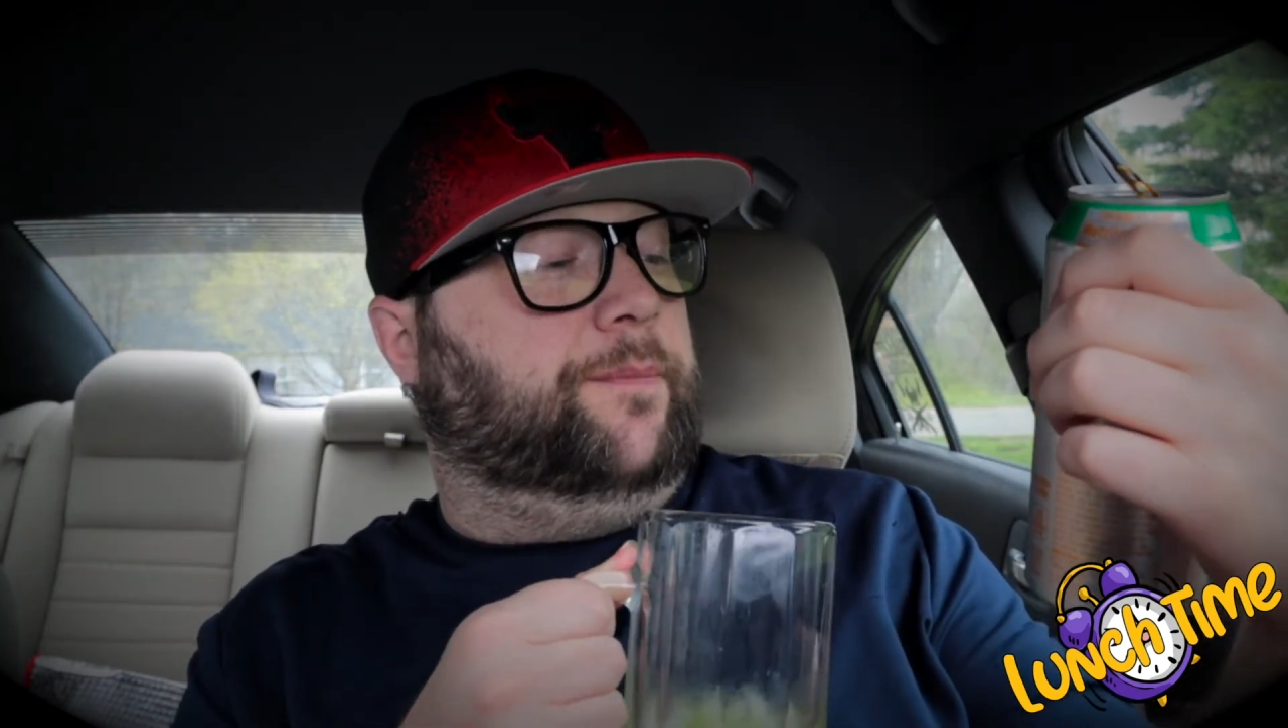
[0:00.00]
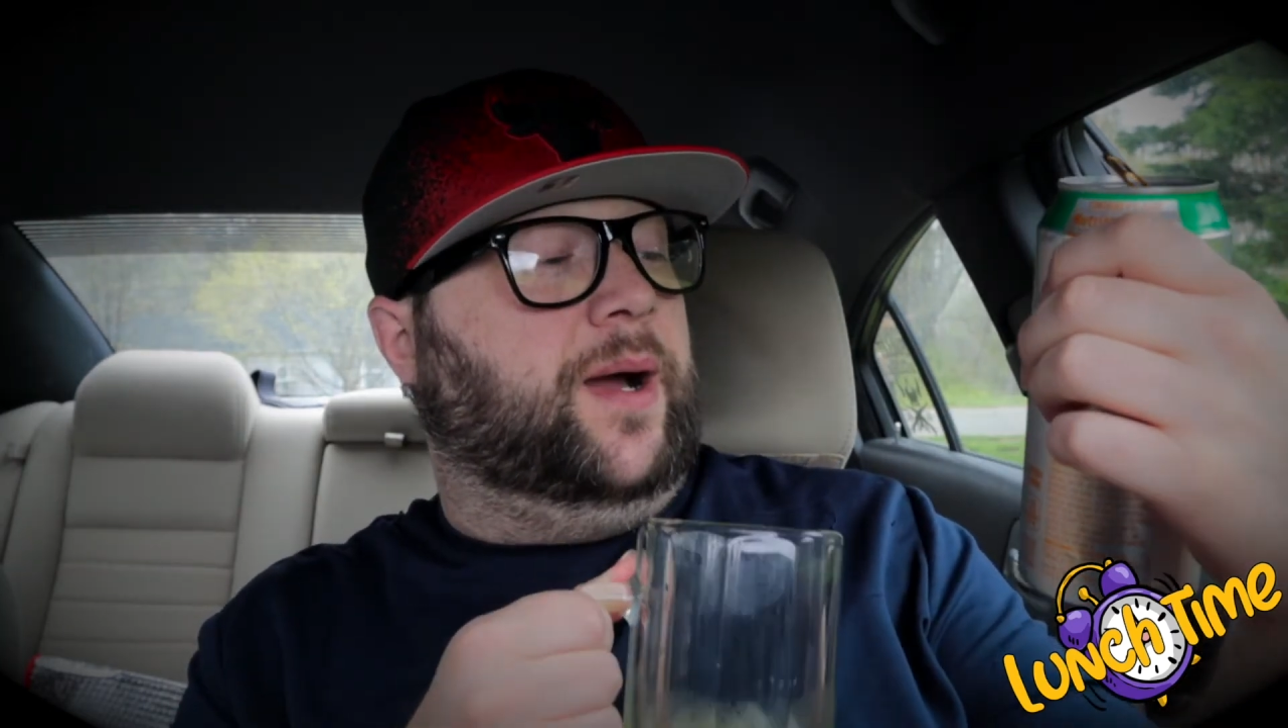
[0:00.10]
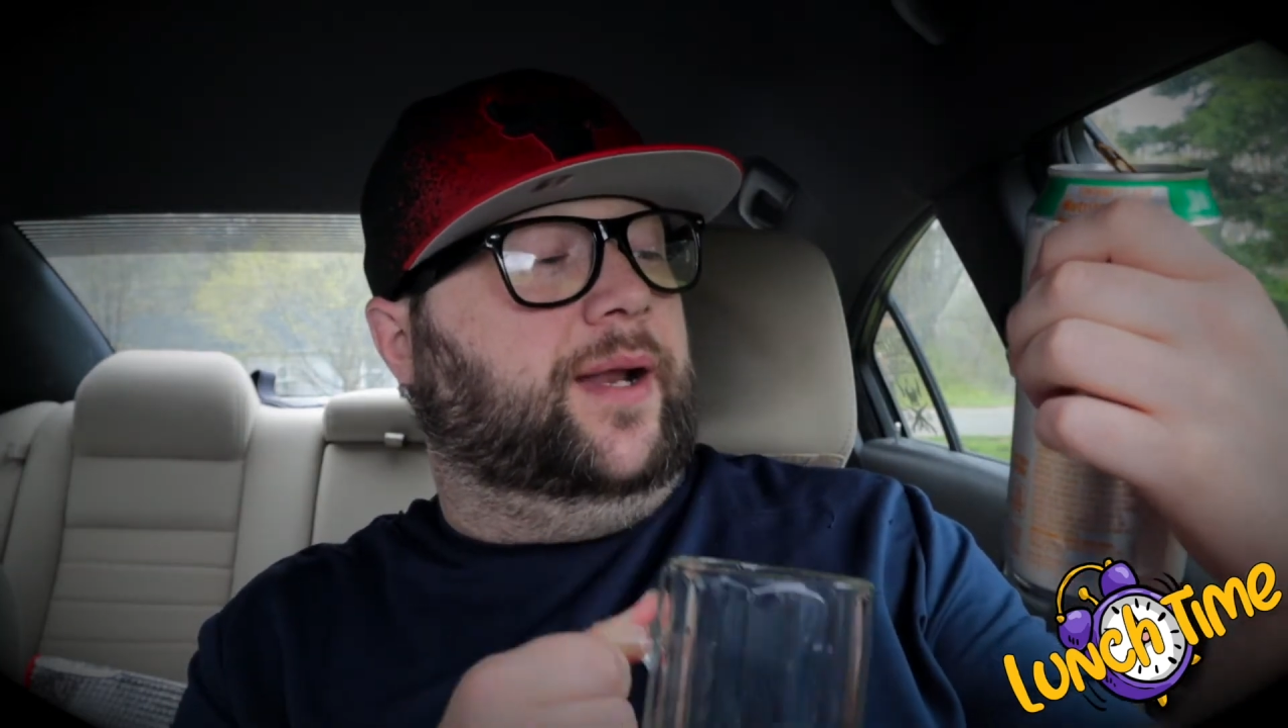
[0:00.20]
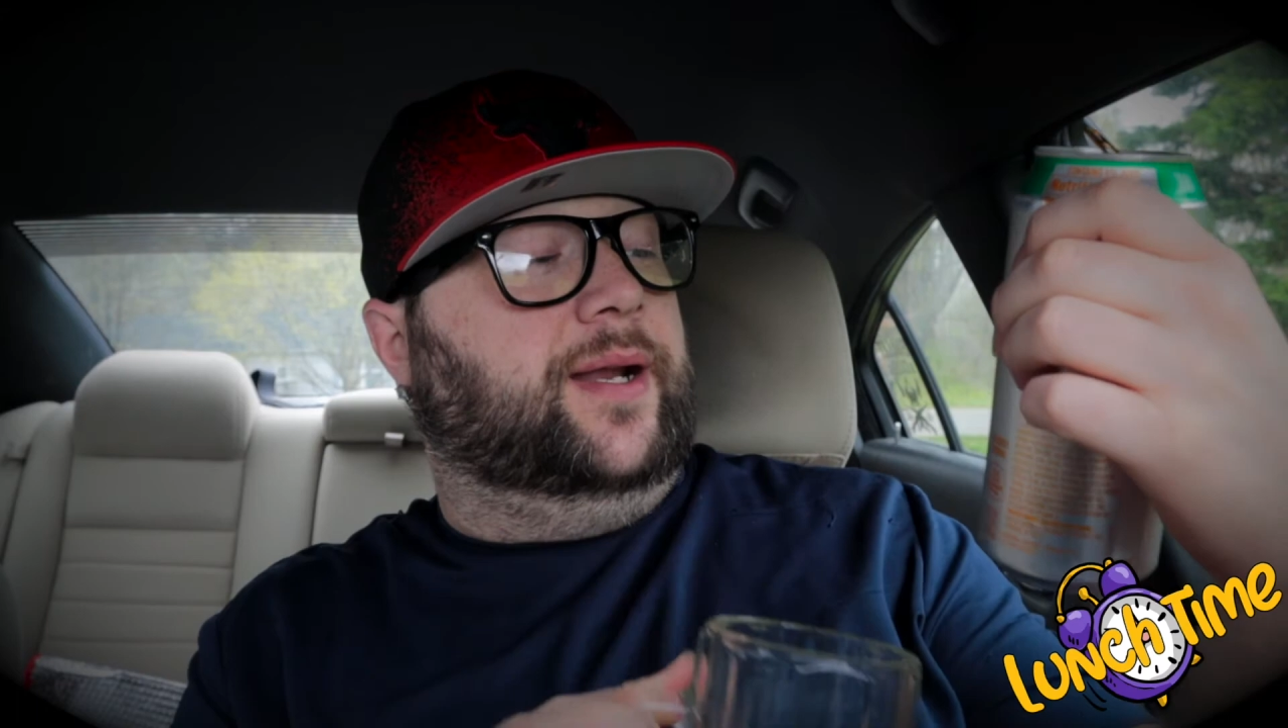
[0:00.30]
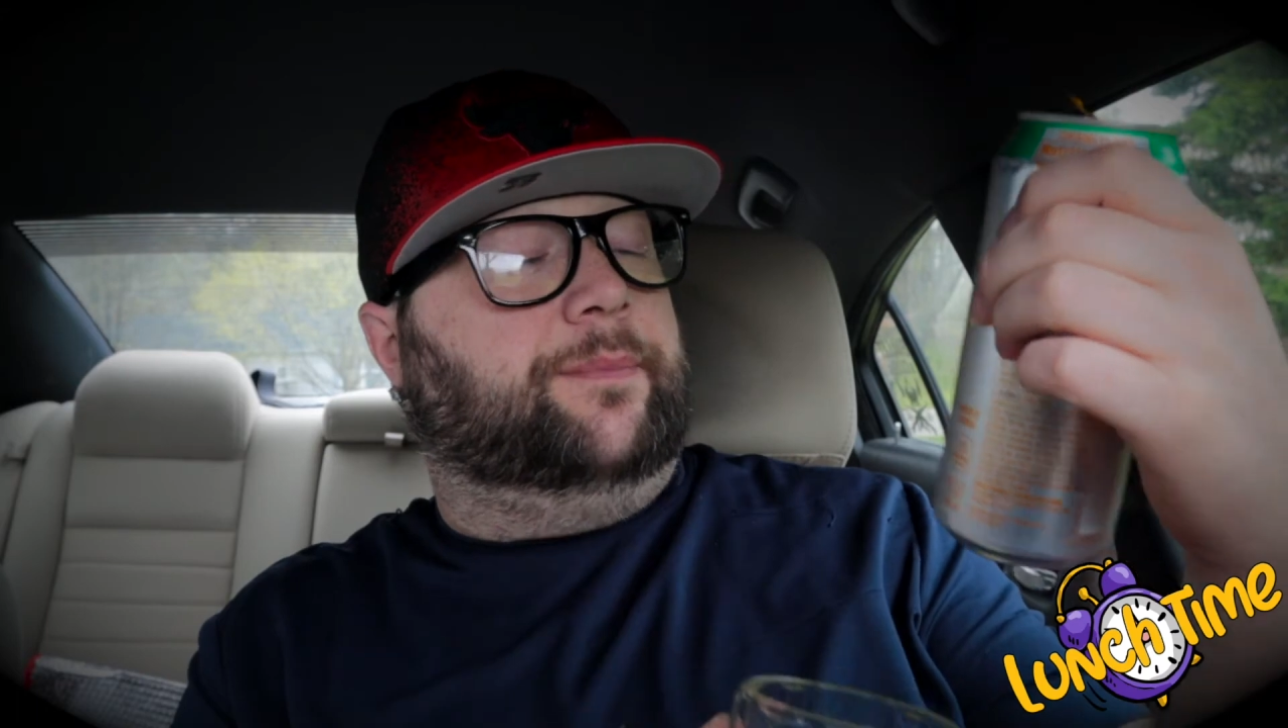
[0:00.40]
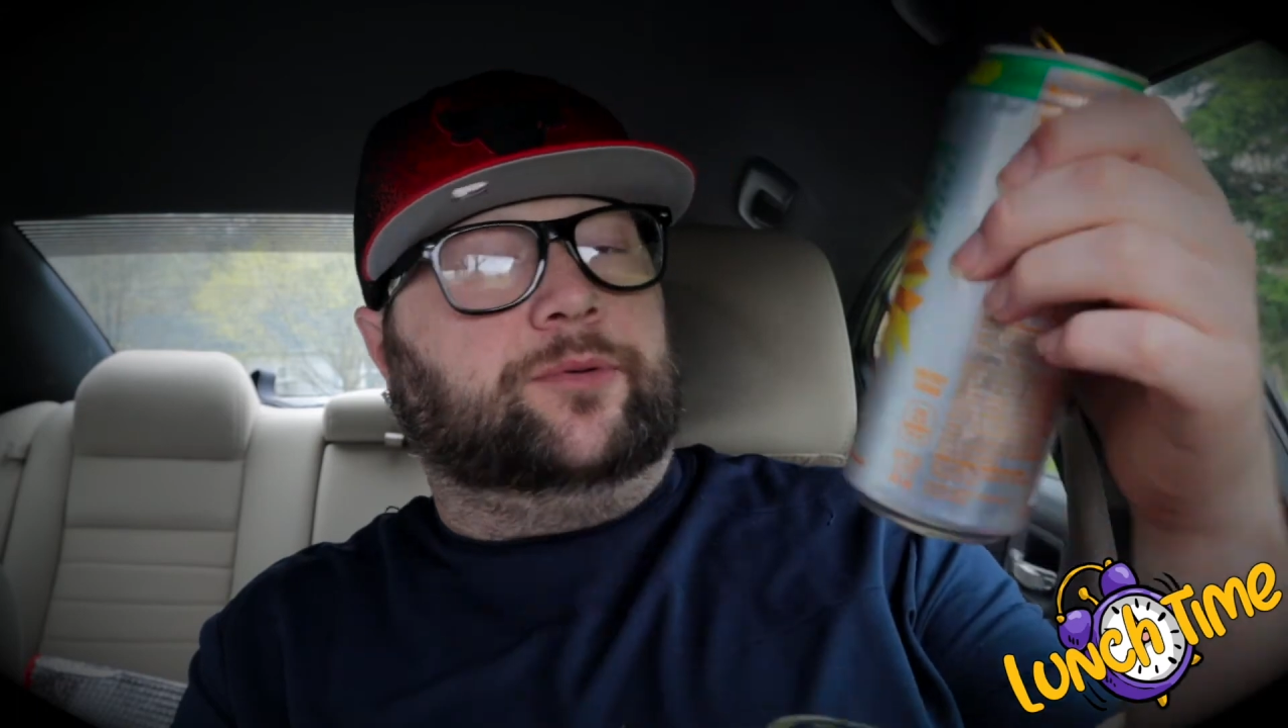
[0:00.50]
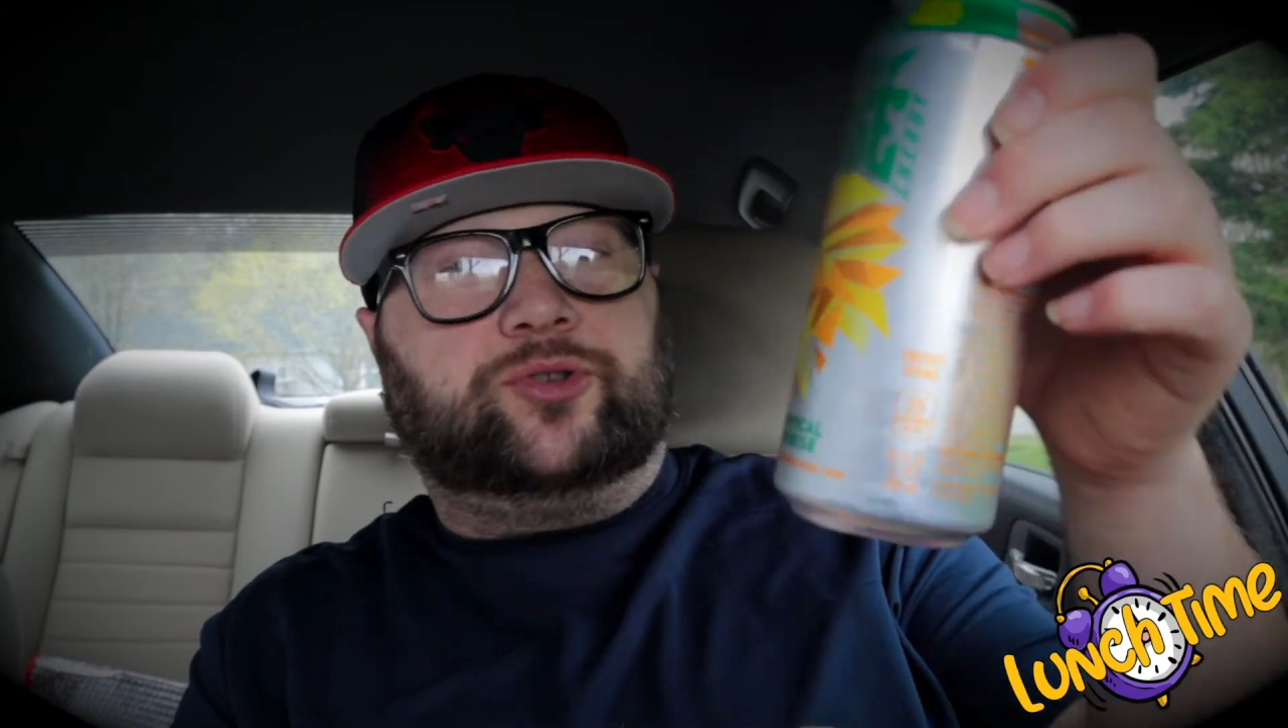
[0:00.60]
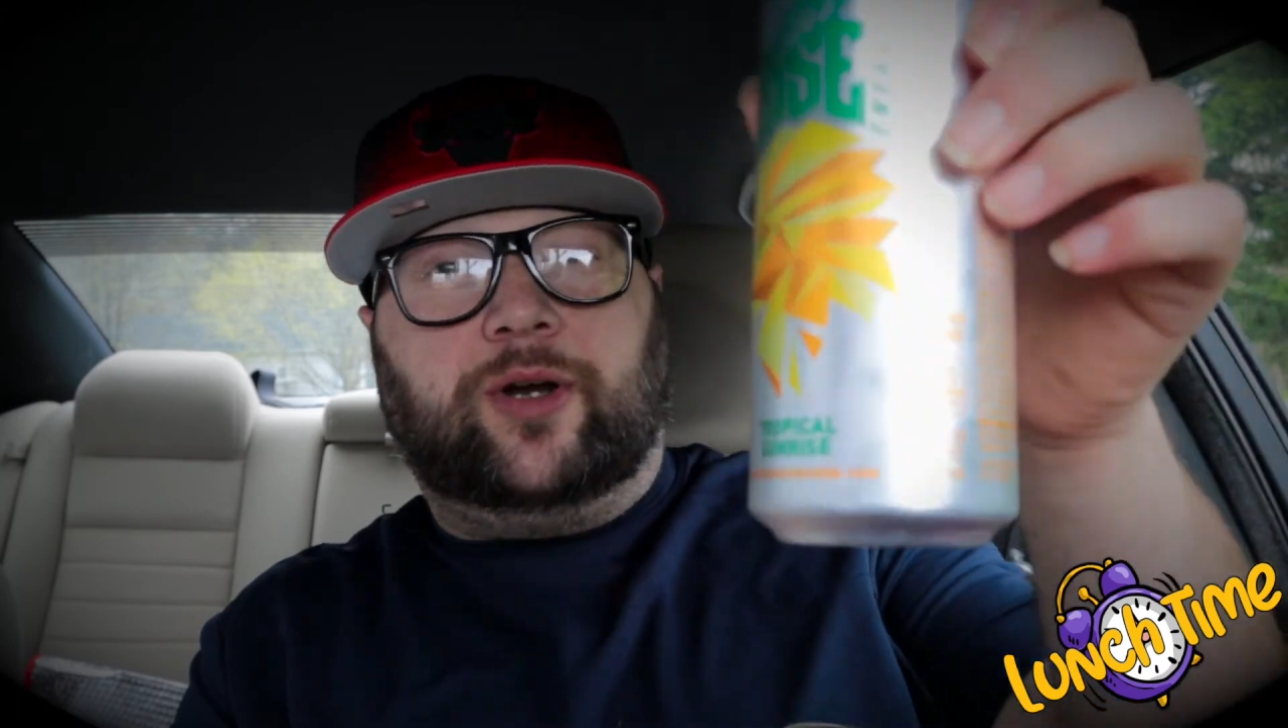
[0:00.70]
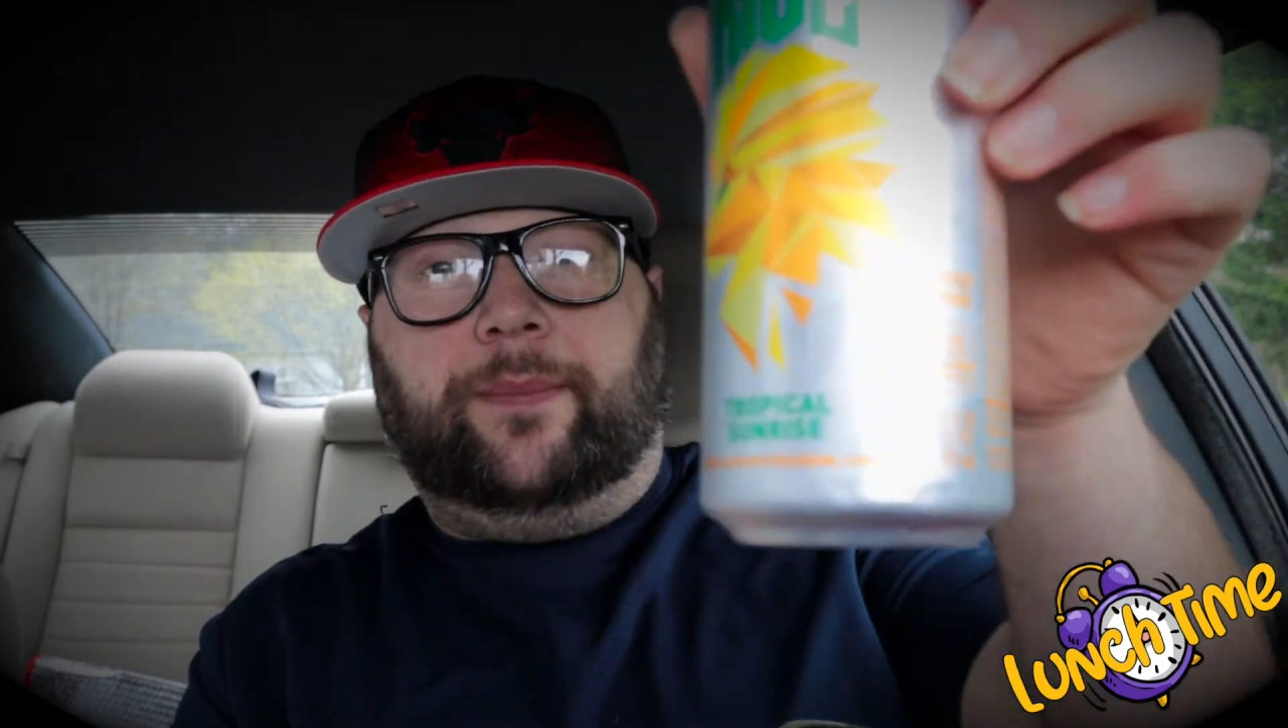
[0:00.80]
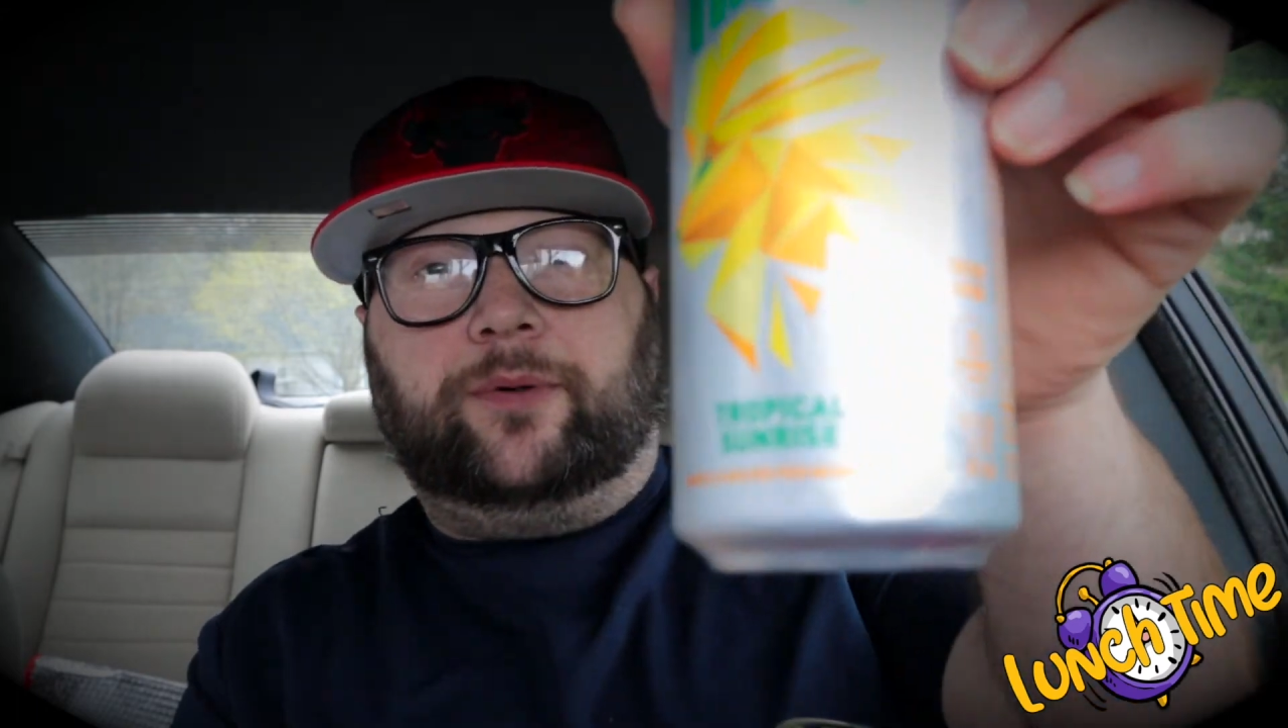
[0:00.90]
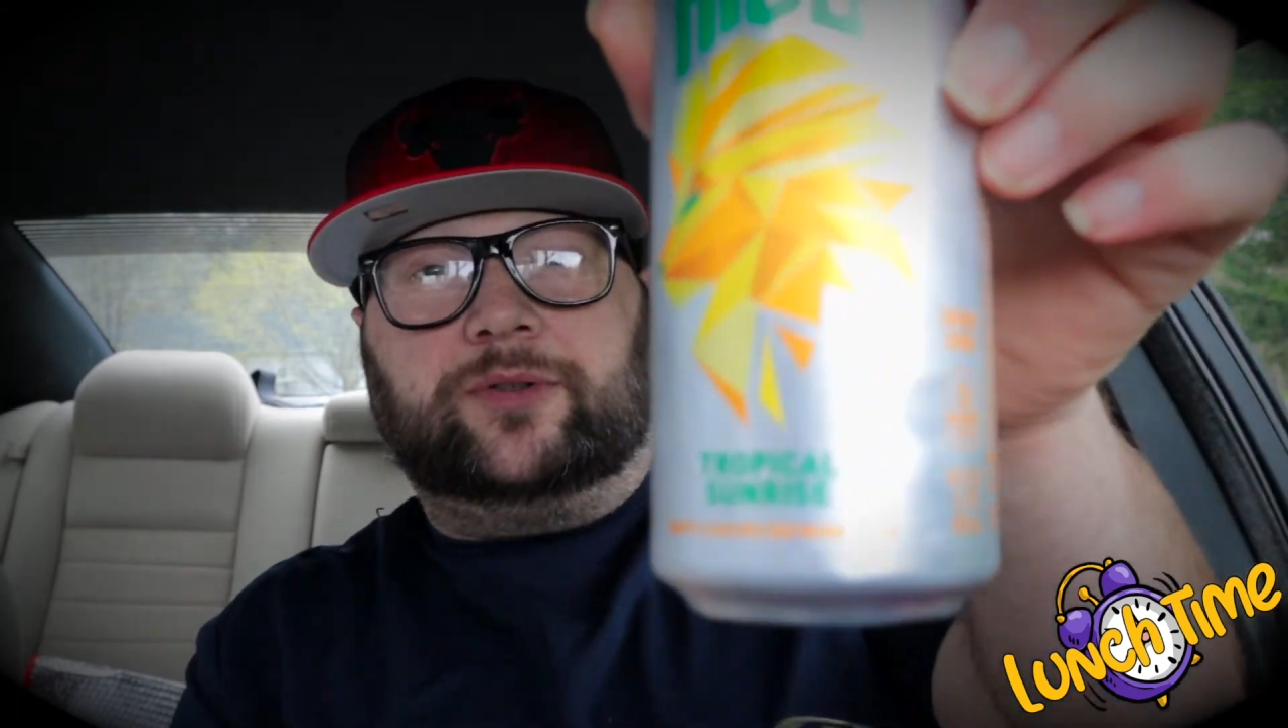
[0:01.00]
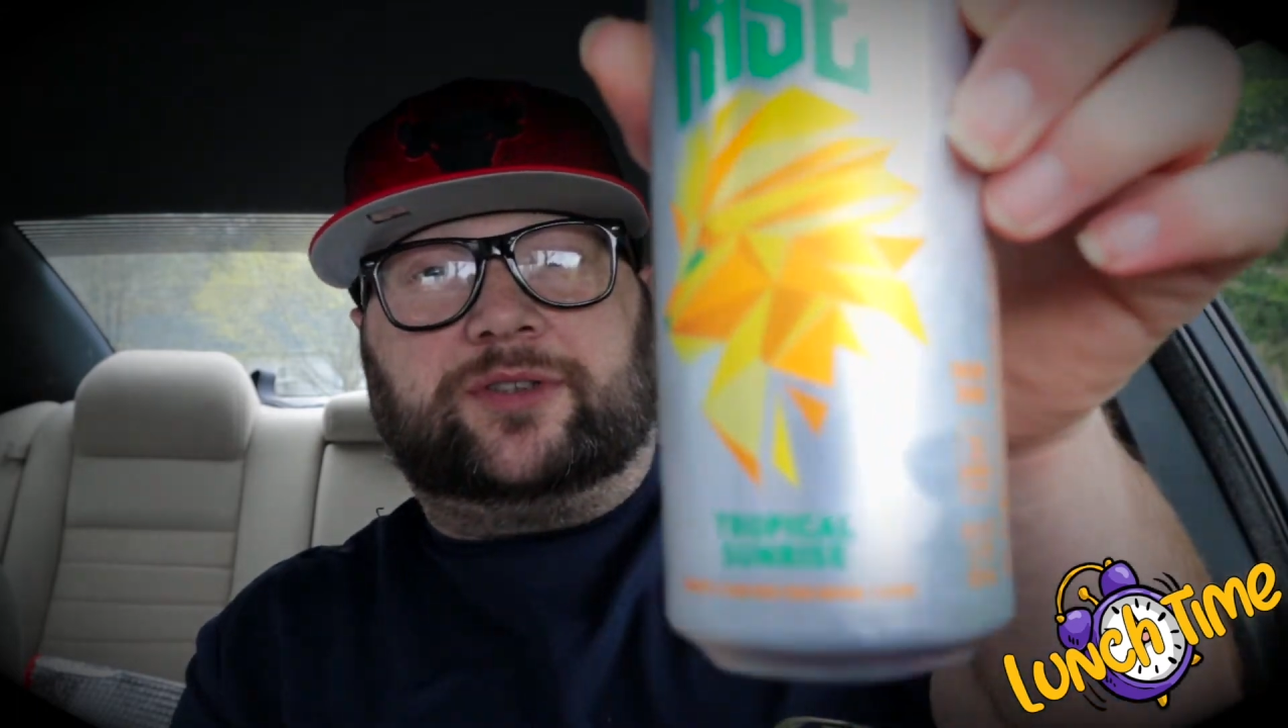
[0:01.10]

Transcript: Pineapple Tropical